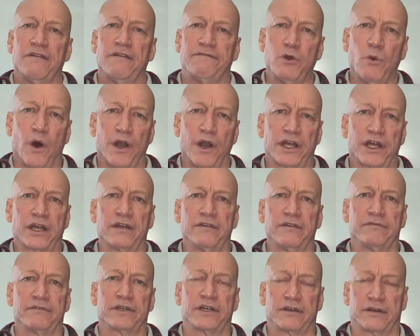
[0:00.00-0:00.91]
If you want
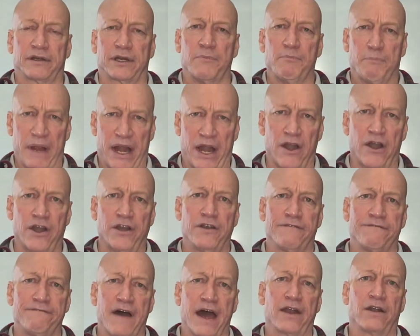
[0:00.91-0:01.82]
to
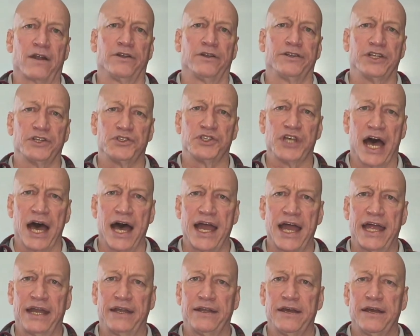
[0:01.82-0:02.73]
compare your final
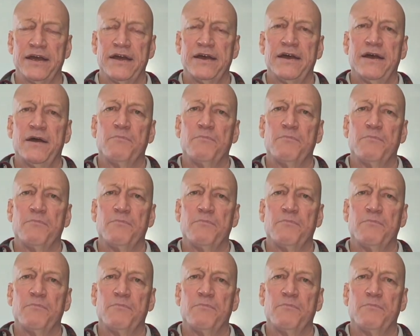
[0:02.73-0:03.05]
design